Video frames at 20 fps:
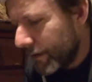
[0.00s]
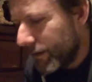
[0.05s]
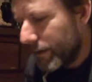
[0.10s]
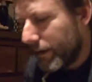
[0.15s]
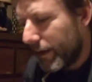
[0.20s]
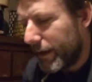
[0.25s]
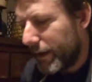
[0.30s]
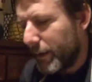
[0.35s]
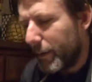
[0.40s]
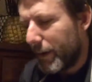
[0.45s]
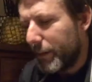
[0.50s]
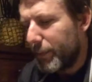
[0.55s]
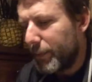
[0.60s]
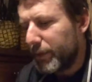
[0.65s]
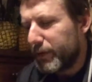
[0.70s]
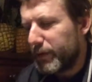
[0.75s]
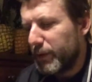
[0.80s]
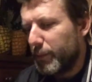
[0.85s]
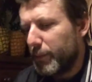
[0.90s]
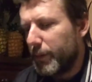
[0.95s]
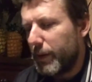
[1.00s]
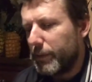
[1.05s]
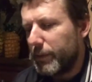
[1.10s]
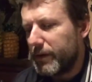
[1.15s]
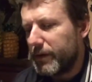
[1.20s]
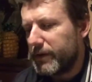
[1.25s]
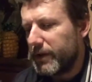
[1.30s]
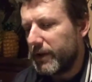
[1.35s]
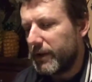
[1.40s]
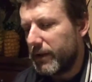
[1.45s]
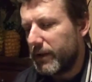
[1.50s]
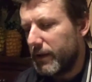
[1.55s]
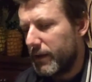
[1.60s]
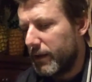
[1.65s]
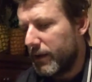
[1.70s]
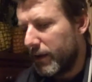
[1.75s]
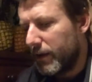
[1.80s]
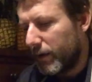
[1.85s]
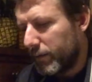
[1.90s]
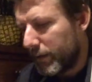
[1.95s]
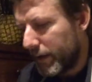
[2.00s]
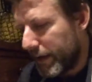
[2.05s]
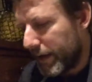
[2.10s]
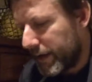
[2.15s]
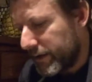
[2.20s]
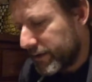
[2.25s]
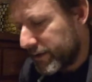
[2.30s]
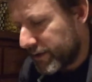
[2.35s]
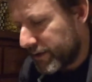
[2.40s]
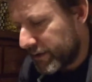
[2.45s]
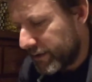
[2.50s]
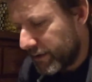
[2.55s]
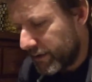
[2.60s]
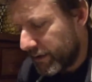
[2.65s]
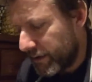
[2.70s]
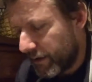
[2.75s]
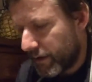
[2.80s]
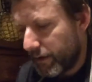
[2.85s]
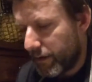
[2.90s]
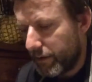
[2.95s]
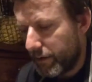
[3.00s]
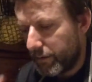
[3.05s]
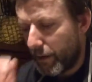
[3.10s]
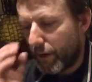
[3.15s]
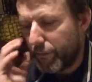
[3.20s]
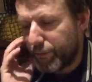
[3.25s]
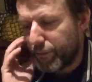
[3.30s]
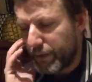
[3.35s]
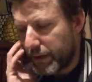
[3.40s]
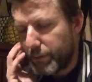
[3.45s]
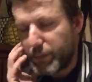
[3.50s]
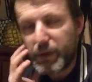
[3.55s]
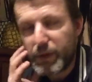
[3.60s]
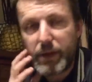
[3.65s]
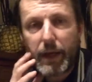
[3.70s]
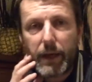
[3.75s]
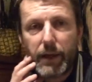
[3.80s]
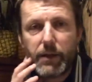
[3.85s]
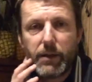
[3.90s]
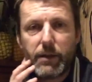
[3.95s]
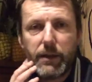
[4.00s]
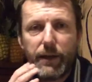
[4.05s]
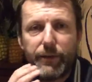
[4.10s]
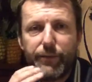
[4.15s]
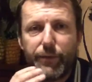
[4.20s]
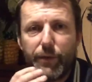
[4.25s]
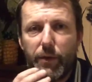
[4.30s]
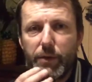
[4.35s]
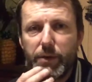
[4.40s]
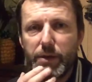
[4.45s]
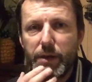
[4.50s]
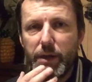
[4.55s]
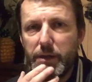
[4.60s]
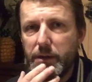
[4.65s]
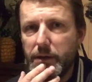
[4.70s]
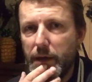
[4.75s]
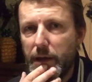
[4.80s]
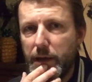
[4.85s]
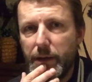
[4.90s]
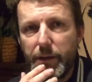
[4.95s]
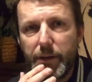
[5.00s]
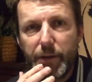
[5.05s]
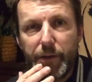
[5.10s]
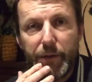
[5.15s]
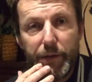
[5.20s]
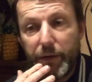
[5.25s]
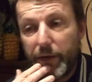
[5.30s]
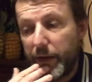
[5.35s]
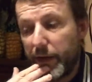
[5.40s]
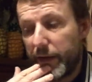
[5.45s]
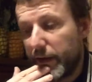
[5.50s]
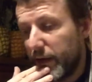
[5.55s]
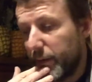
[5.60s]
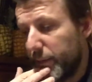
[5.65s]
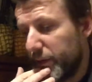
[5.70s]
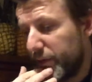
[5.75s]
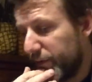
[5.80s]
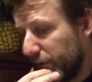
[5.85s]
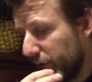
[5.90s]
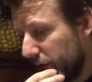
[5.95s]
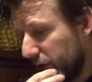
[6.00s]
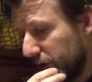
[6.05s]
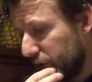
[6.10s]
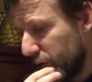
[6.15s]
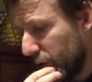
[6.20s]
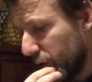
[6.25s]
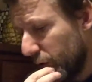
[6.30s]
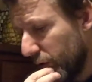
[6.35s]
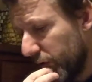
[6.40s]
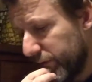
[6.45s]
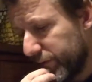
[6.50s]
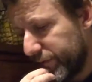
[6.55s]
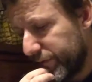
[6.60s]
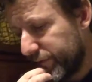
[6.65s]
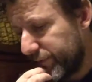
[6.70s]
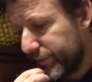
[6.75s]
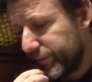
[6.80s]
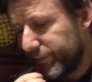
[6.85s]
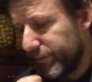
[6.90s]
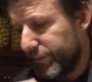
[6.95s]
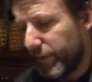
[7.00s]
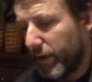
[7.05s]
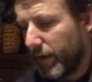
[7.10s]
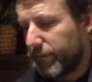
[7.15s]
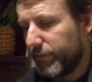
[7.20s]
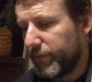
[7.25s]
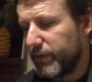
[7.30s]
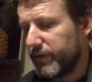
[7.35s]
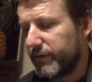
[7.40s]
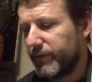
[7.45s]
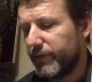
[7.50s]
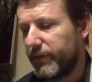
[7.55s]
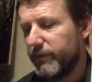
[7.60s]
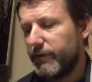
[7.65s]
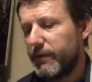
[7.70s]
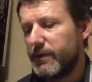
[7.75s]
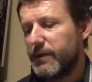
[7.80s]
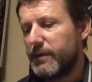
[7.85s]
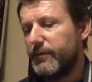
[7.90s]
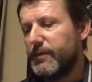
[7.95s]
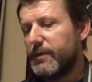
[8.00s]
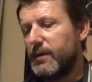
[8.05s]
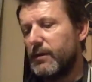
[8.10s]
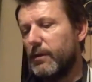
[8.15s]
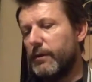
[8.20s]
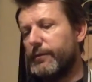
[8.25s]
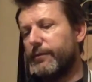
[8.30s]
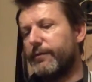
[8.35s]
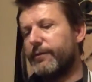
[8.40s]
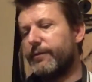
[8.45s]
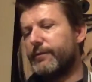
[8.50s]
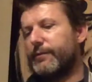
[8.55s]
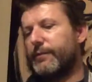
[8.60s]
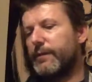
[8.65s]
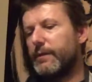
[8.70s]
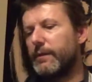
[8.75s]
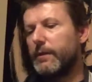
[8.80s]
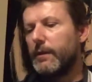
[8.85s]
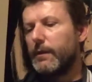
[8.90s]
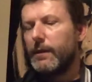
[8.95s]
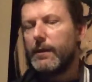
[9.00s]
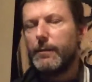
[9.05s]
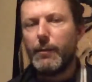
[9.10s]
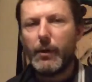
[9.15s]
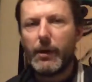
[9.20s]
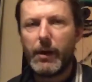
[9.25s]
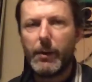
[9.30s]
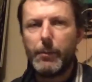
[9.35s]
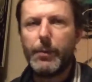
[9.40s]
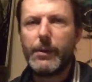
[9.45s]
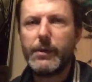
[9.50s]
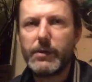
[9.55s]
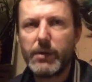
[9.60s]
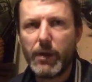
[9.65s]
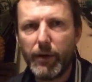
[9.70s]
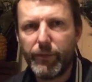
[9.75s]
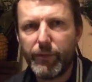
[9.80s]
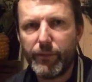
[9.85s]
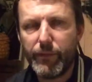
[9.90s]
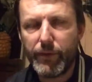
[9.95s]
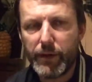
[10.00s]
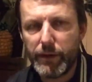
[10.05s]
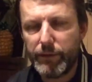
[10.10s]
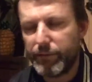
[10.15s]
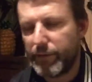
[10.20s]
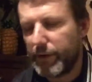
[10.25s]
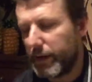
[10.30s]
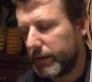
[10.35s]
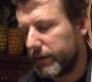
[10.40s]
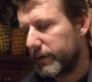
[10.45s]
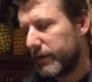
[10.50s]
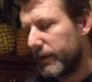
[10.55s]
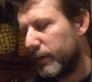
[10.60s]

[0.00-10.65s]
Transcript: Anyway, but some people are sending the old letters and offering him sex left, right and centre. He ain't going to be fucking short of offers for the rest of his life. He might get pissed off of it, in fact.